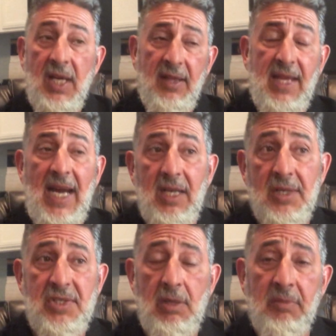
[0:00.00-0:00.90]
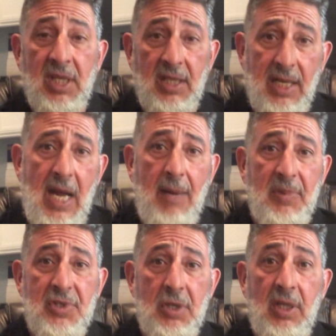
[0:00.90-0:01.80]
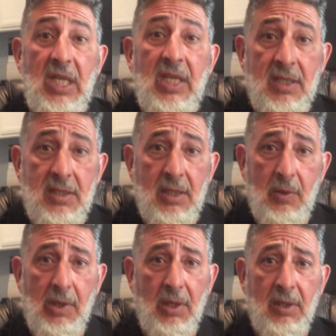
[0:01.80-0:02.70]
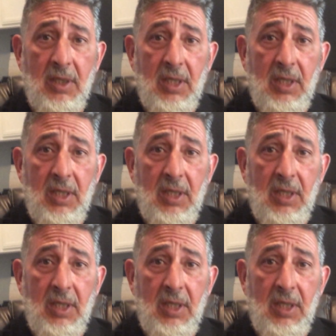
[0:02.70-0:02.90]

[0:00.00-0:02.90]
That is something that happens on the interior.